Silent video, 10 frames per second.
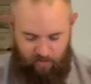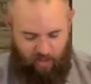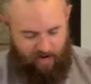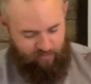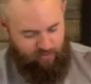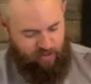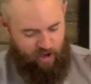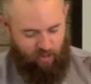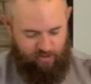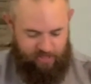a lot of
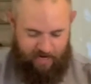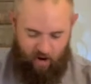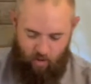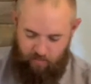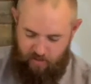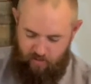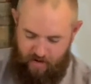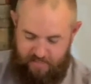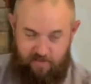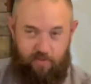theology, and I hope that you
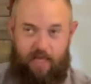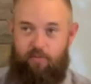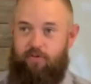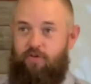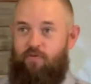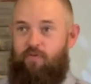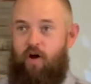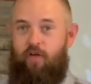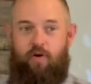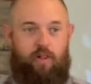guys have been able to
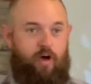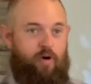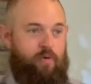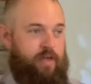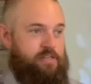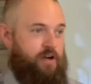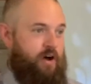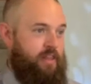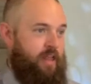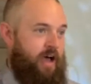follow along with us
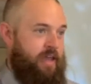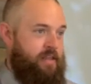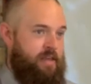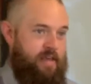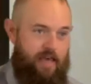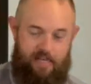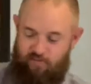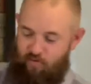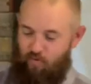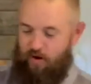online as
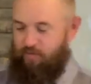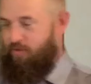we work